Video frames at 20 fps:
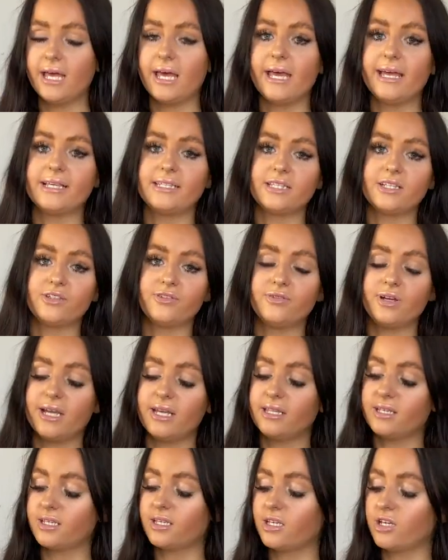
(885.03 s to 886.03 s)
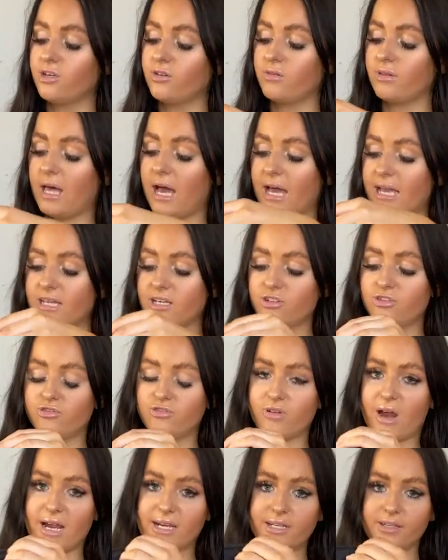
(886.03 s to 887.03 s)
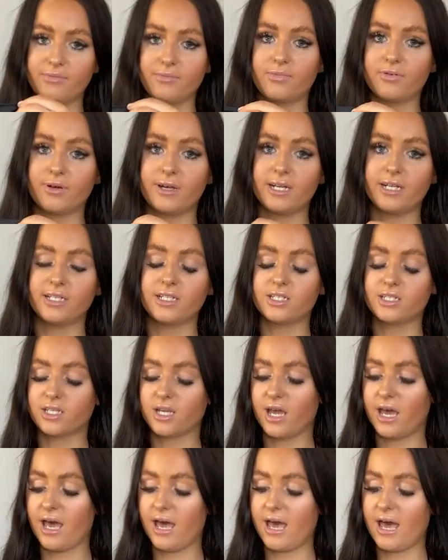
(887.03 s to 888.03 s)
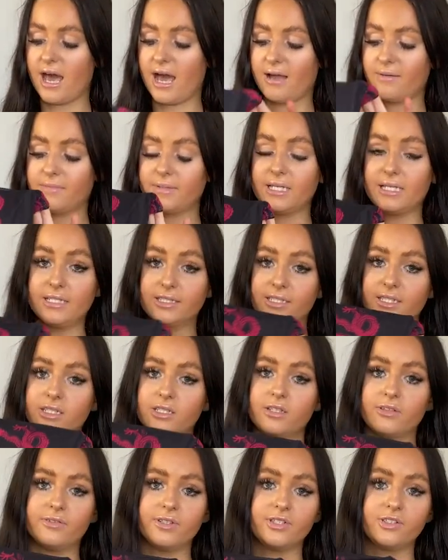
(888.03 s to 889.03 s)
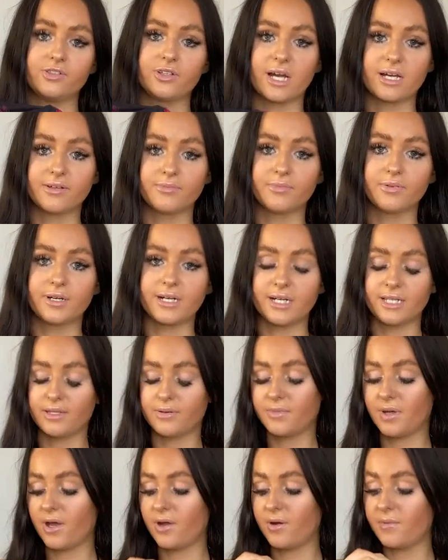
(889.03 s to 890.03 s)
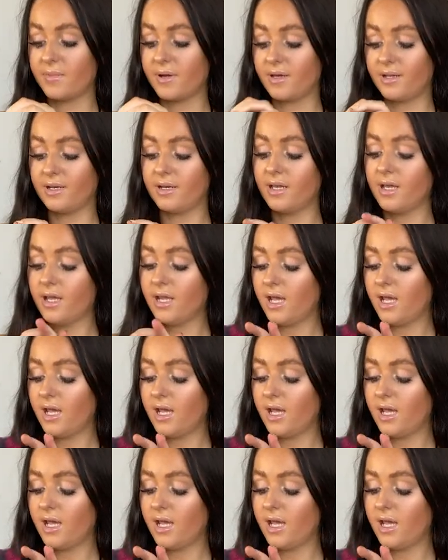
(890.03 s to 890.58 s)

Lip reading: It's this really cute like dragon print skirt. I'm literally loving dragon print at the moment.